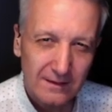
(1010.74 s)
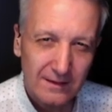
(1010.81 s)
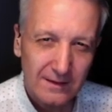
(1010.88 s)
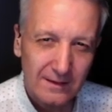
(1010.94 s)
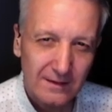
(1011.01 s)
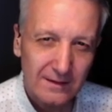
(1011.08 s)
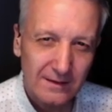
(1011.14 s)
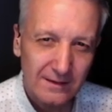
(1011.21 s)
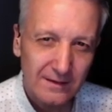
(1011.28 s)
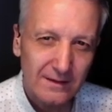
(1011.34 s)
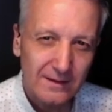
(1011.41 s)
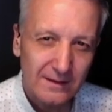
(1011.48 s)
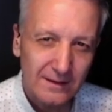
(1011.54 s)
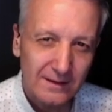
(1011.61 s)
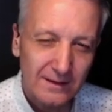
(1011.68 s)

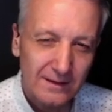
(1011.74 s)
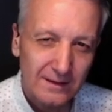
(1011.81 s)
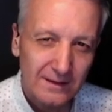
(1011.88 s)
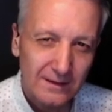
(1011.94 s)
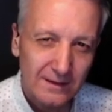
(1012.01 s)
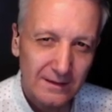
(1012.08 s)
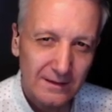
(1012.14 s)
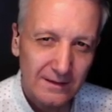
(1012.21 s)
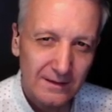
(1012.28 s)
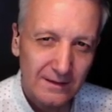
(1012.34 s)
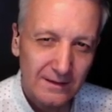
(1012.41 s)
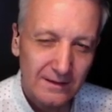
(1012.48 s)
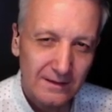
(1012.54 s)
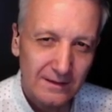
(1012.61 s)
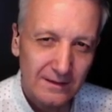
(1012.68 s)

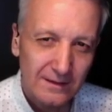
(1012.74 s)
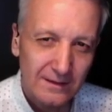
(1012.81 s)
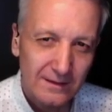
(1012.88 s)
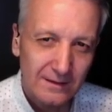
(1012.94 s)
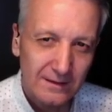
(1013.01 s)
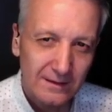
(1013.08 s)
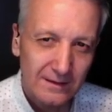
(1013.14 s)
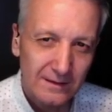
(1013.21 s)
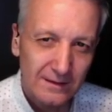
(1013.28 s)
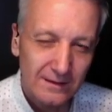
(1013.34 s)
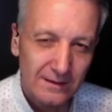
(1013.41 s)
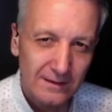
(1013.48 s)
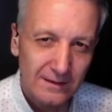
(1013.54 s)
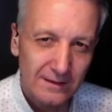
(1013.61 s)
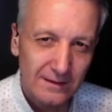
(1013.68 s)

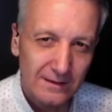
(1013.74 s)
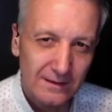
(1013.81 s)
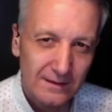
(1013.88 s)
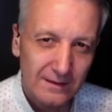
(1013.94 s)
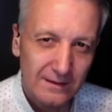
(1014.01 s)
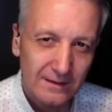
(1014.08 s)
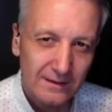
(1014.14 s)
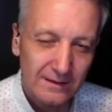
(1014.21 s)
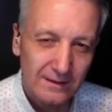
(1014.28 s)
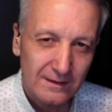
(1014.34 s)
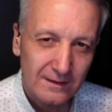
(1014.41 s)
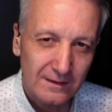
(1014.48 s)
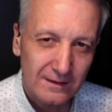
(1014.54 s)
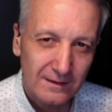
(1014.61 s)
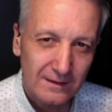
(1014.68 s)

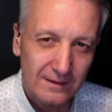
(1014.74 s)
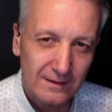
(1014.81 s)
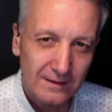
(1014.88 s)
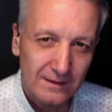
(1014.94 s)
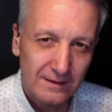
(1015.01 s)
The person shown says nothing.